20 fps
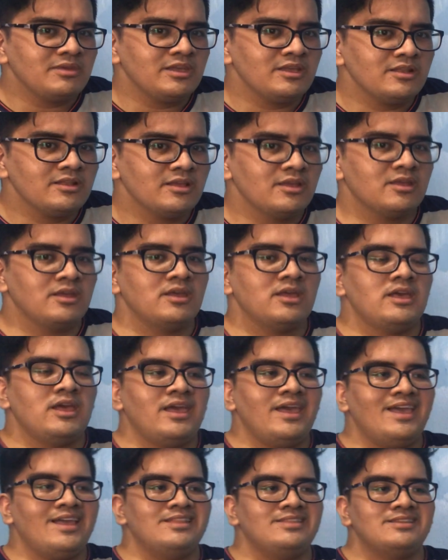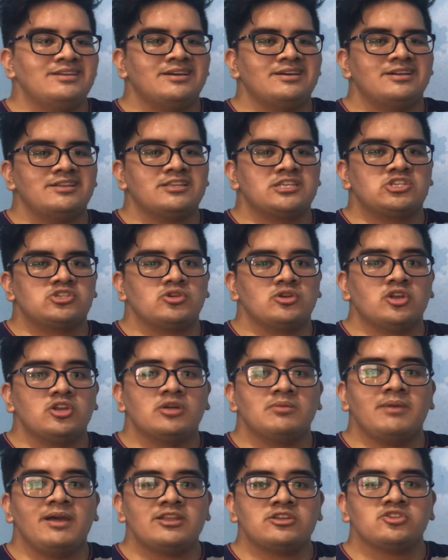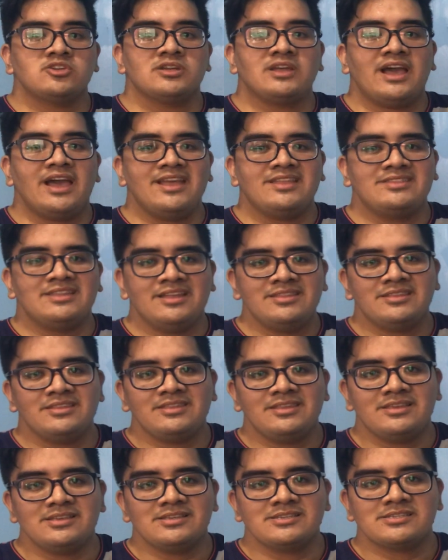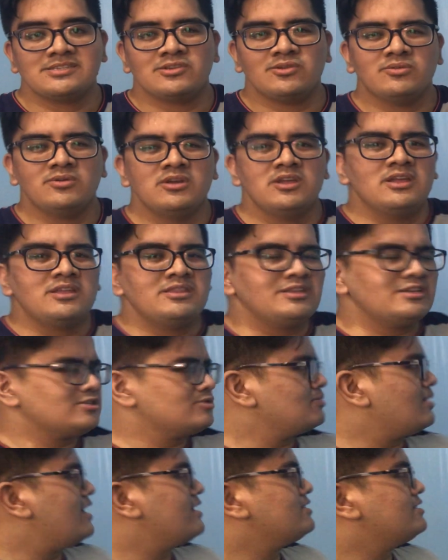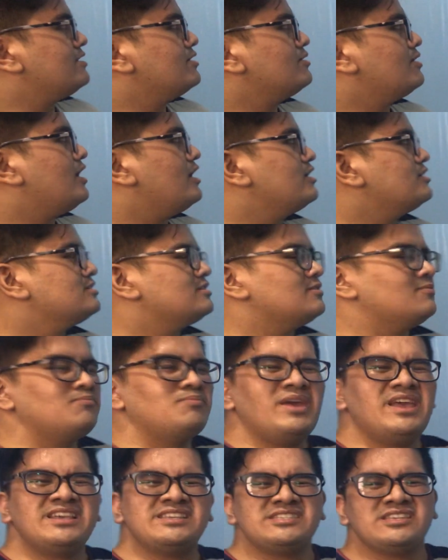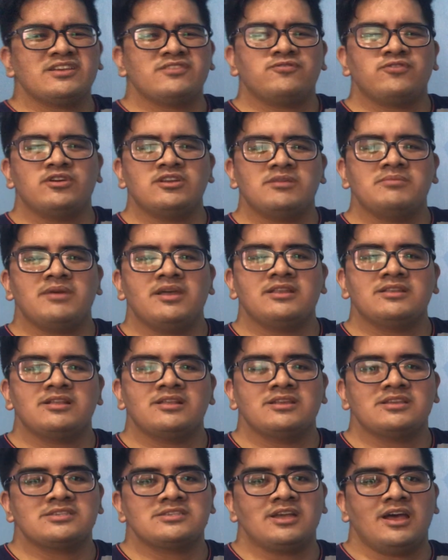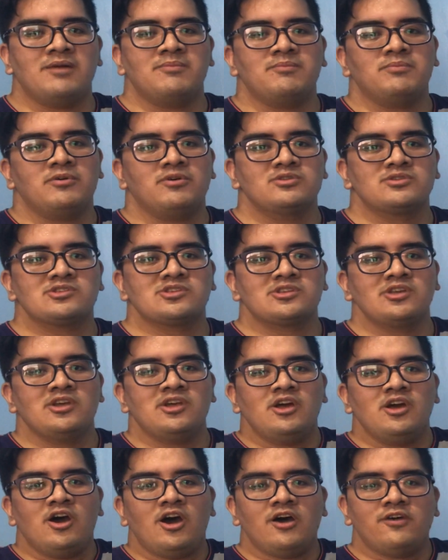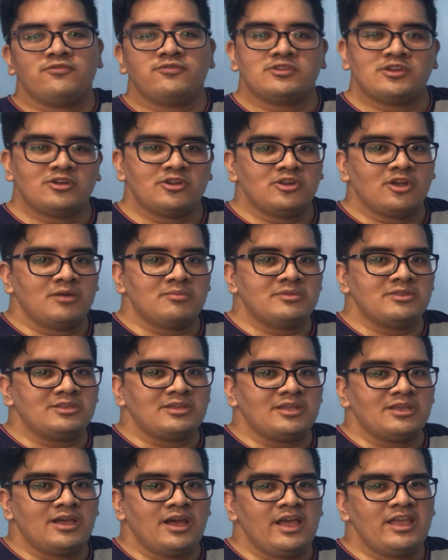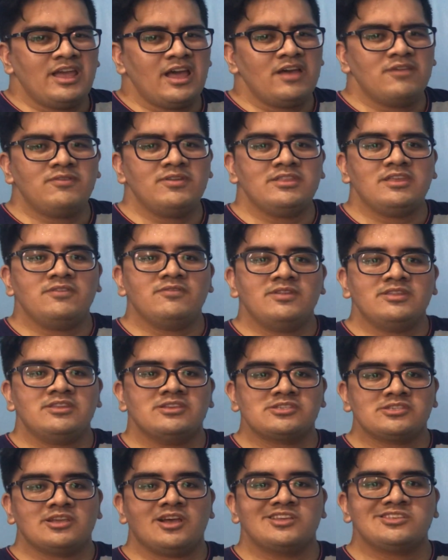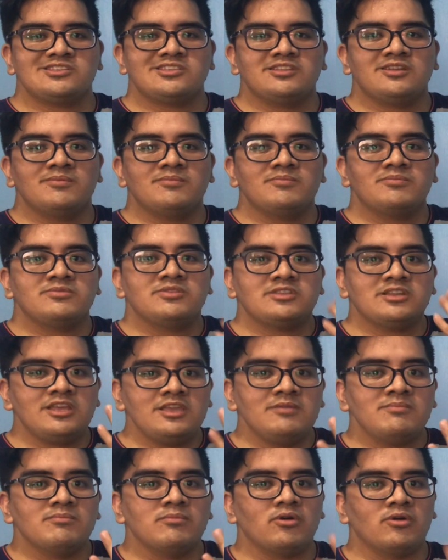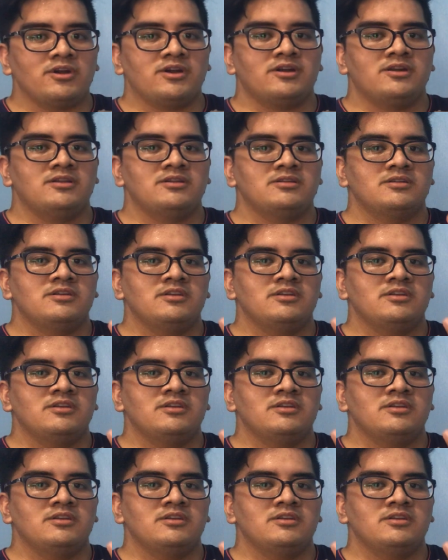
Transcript: mean, and the trigonometric identities. So this right here are the basic fundamental examples of trigonometry. I haven't even discussed the 3 more